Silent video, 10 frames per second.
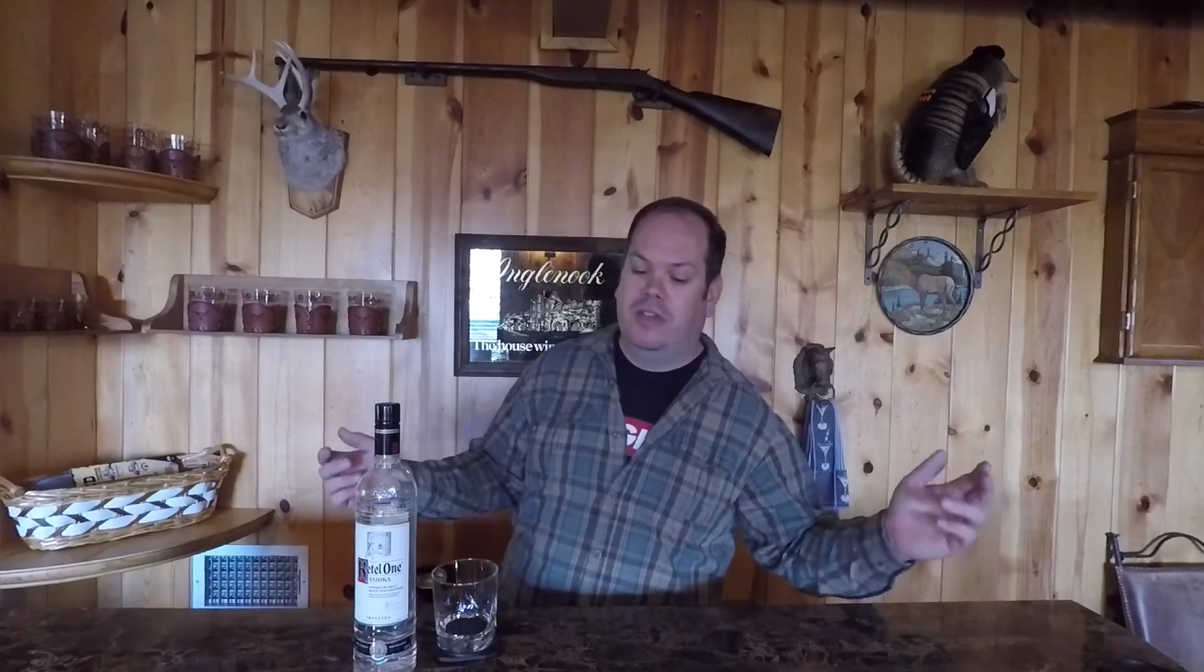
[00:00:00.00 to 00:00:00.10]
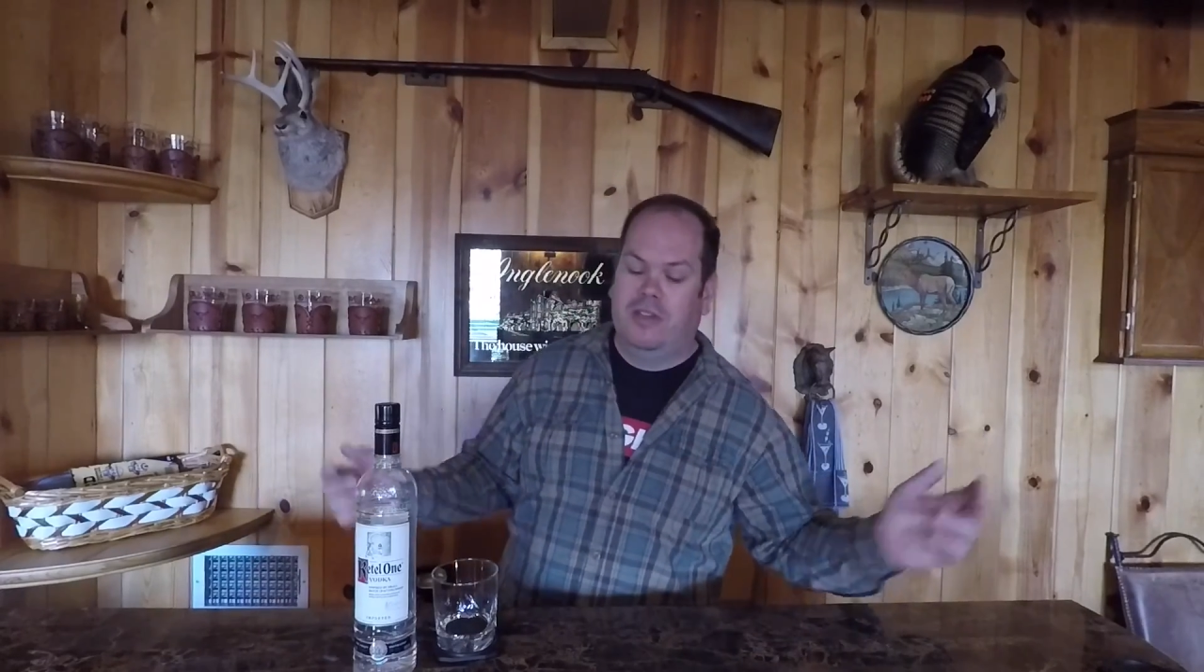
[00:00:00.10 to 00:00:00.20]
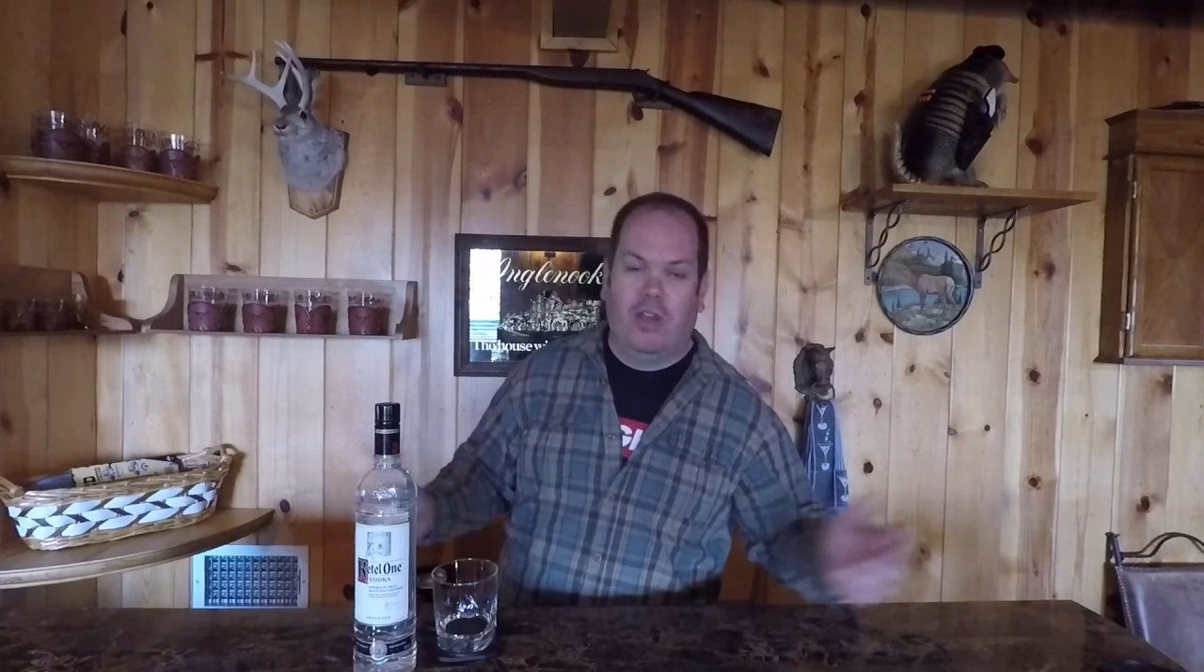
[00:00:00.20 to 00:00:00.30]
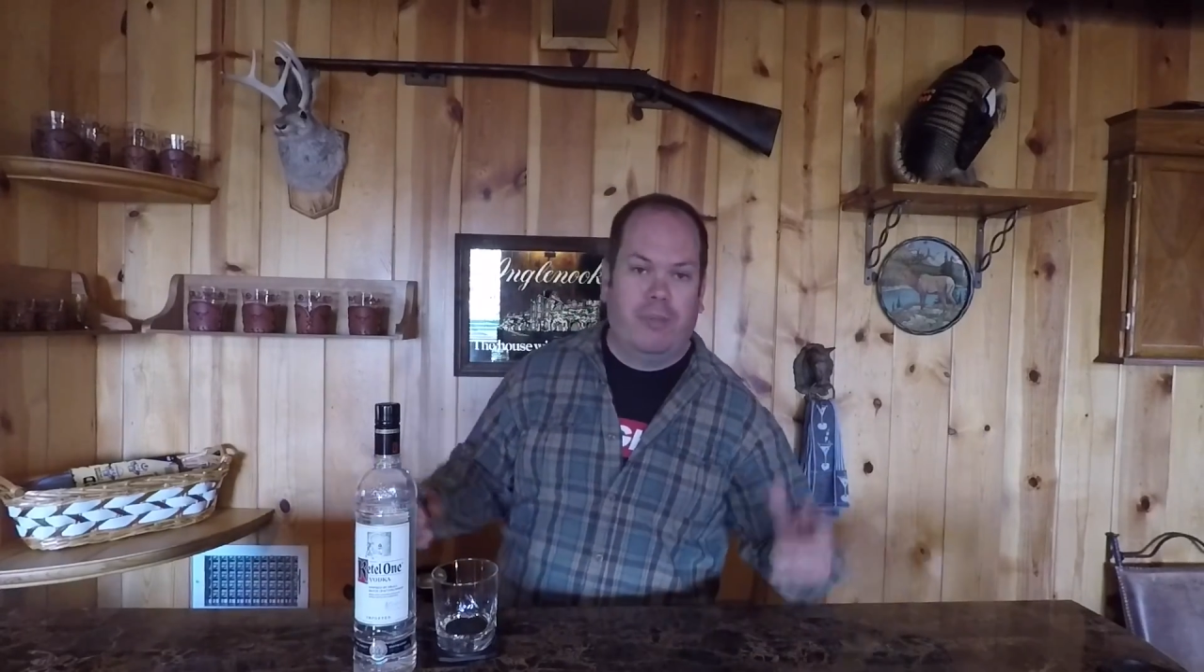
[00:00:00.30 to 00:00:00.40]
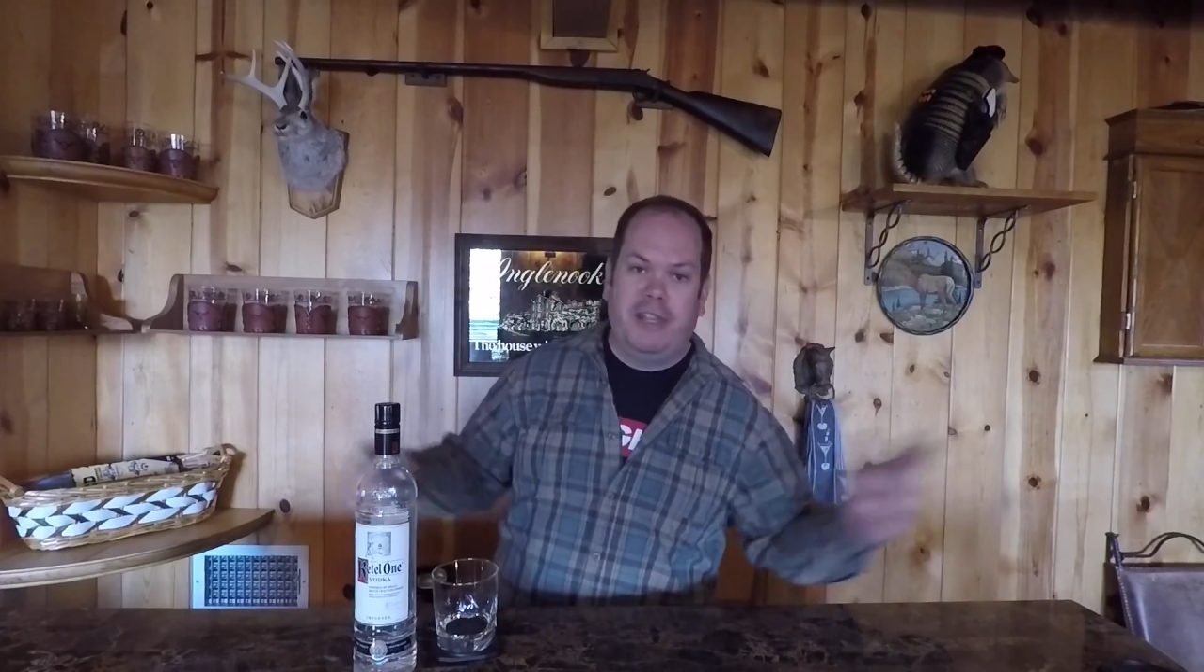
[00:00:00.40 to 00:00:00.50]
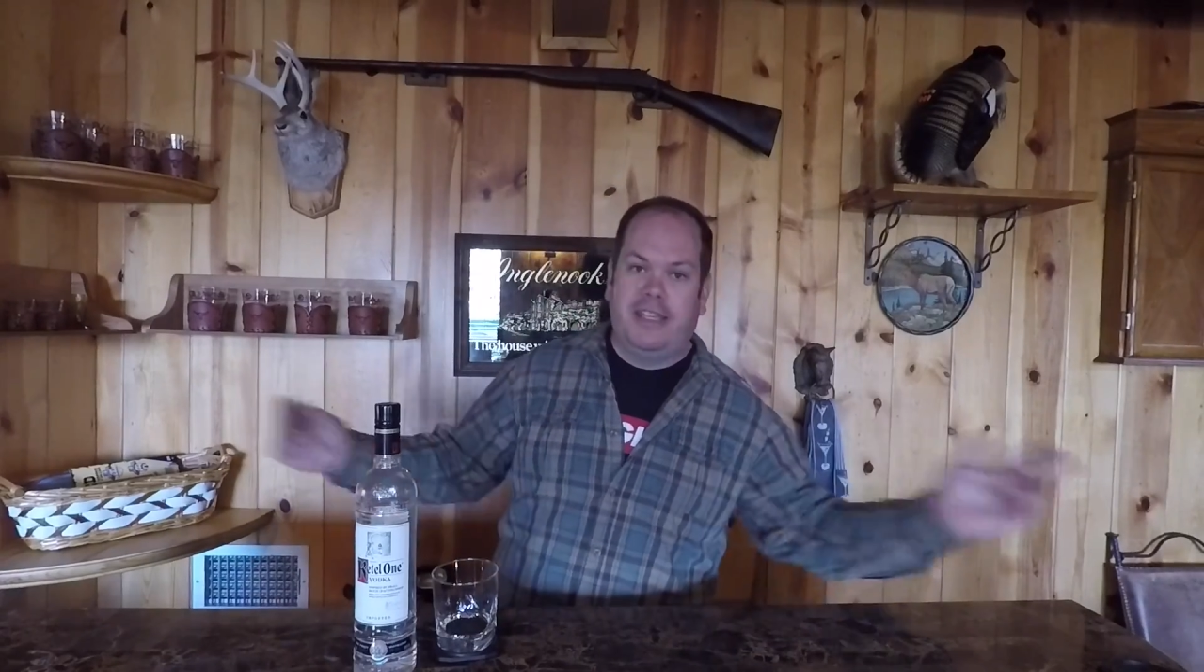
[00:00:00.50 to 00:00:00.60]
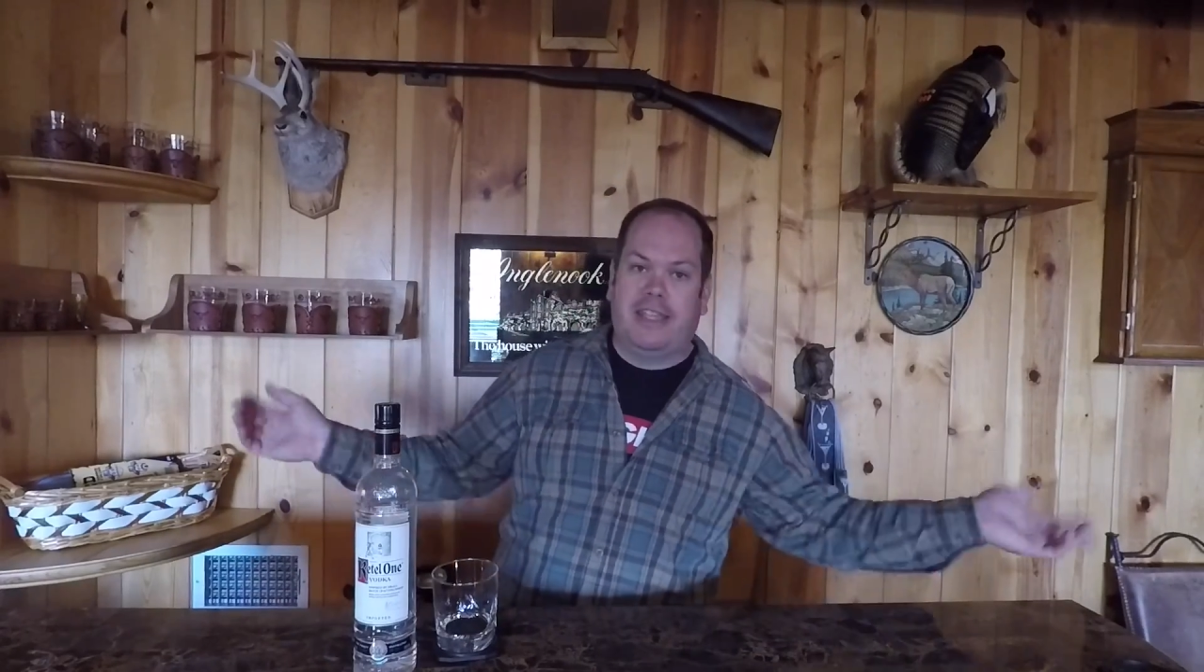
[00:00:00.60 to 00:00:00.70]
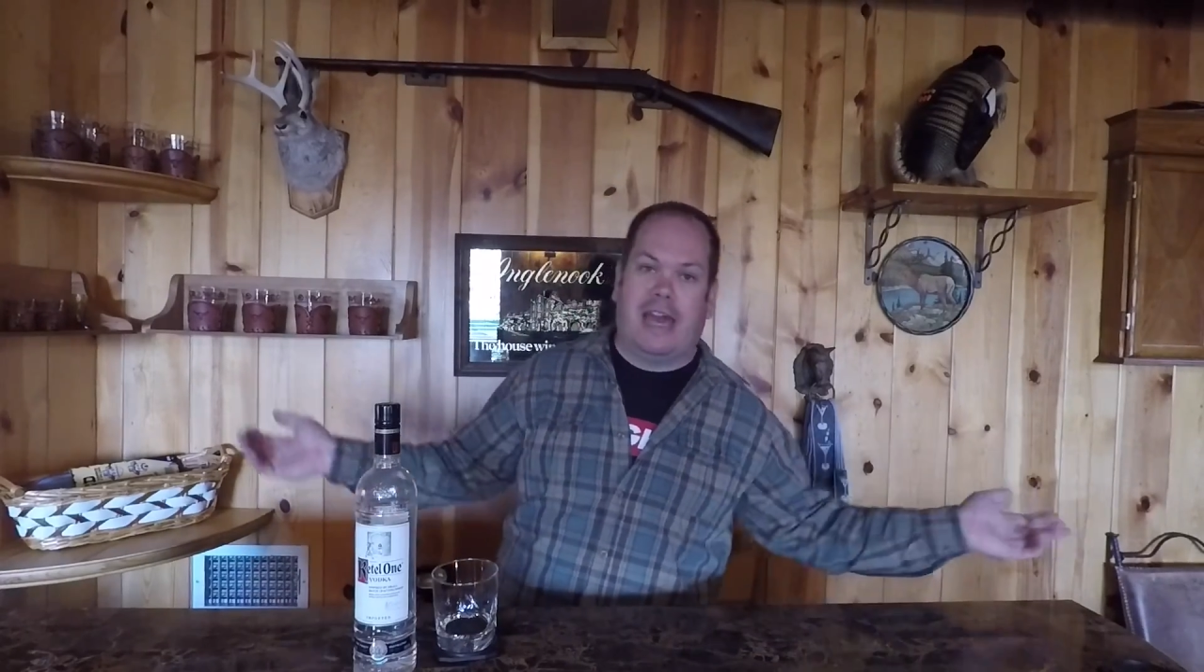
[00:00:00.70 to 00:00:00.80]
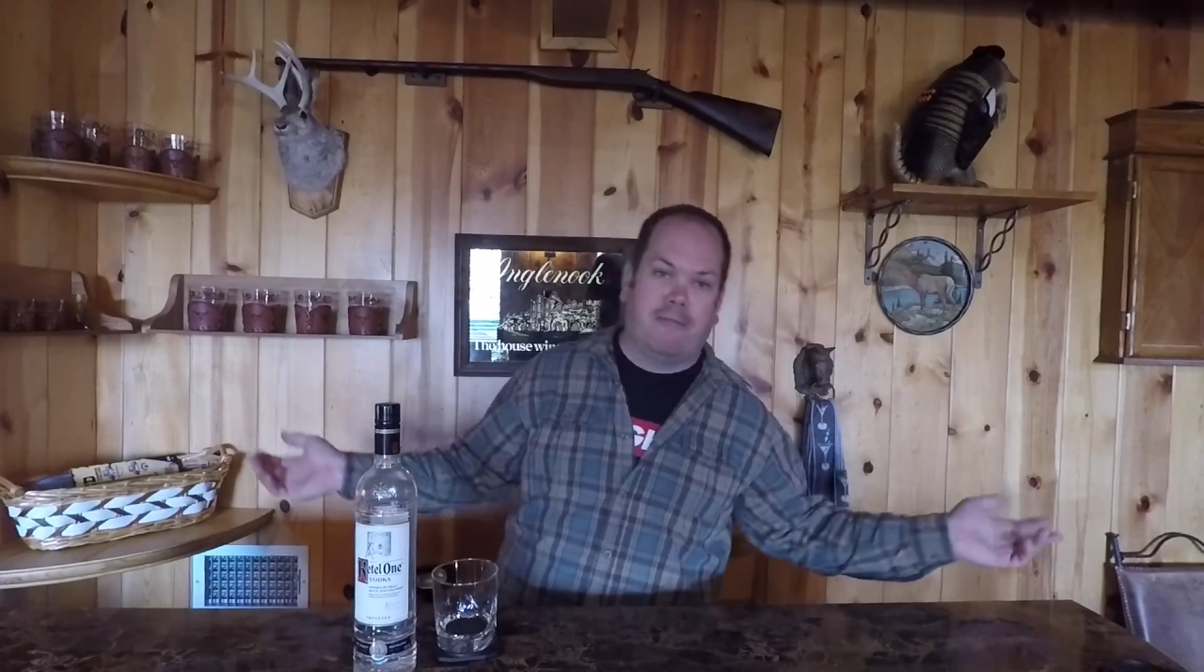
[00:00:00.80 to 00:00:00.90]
Nobody's that